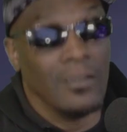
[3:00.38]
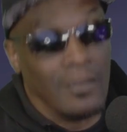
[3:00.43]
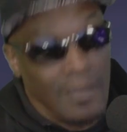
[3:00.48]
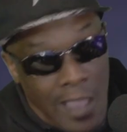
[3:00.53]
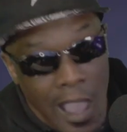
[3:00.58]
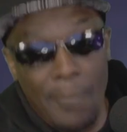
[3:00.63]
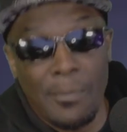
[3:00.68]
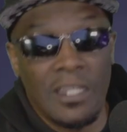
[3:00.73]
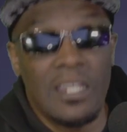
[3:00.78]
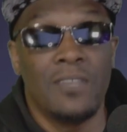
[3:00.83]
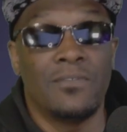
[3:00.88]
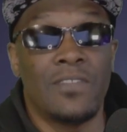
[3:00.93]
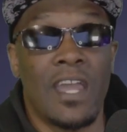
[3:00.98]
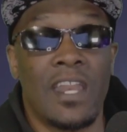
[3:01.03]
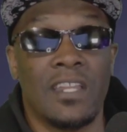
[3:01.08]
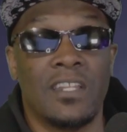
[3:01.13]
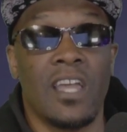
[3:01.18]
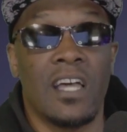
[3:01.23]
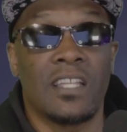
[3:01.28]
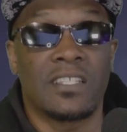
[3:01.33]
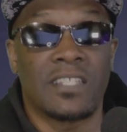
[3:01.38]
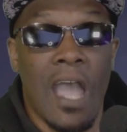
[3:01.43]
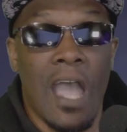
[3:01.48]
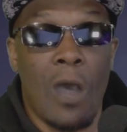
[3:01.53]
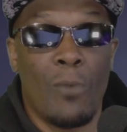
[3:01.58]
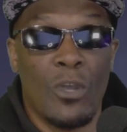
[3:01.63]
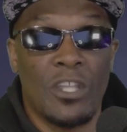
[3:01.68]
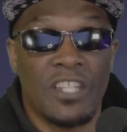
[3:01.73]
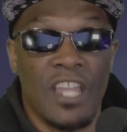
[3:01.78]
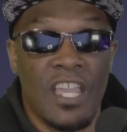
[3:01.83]
I believe that he does,
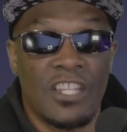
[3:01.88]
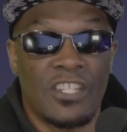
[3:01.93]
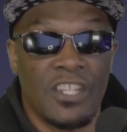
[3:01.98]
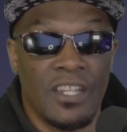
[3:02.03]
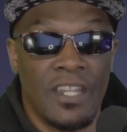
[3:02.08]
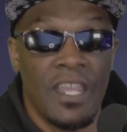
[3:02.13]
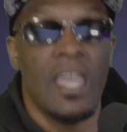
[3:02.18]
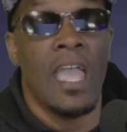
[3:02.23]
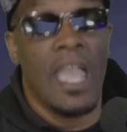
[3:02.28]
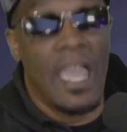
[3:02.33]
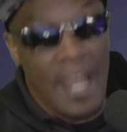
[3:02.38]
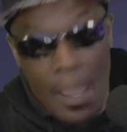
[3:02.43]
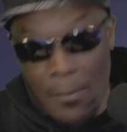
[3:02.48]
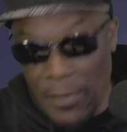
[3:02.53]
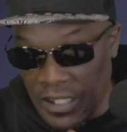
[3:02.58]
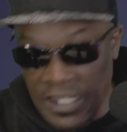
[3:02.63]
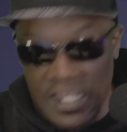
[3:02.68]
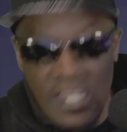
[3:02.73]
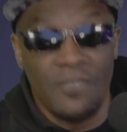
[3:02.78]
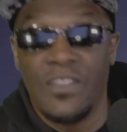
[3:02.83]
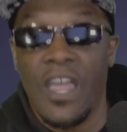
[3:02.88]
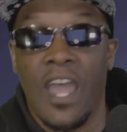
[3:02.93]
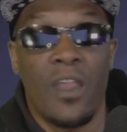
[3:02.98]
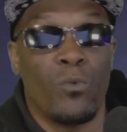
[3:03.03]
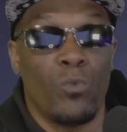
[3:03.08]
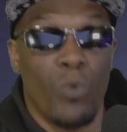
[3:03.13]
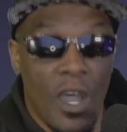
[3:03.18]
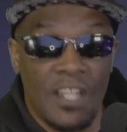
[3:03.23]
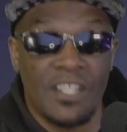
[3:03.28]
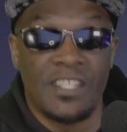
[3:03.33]
Cowboys Nation, and I believe that it
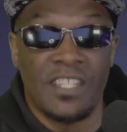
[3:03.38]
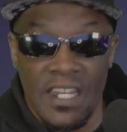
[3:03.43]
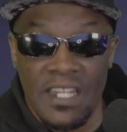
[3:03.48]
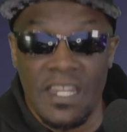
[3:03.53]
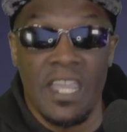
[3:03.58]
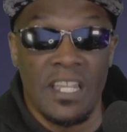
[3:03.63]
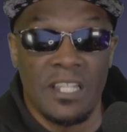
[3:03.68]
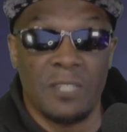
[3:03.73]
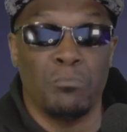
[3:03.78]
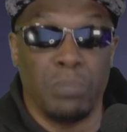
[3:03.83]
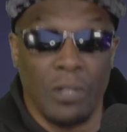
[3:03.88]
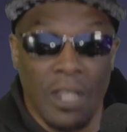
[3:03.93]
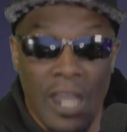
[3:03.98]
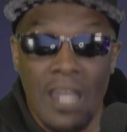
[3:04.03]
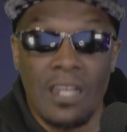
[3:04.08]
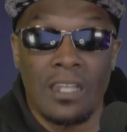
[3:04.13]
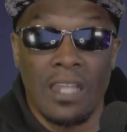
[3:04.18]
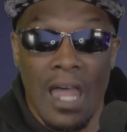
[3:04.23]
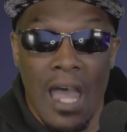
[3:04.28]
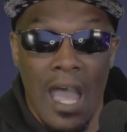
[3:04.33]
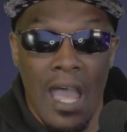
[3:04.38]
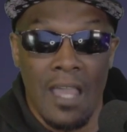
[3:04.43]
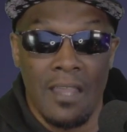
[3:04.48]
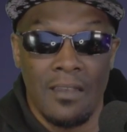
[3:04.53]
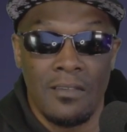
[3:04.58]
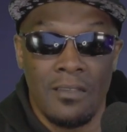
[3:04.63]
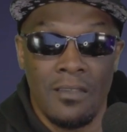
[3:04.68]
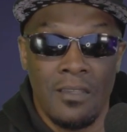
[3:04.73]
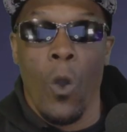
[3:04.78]
runs in his bloodline.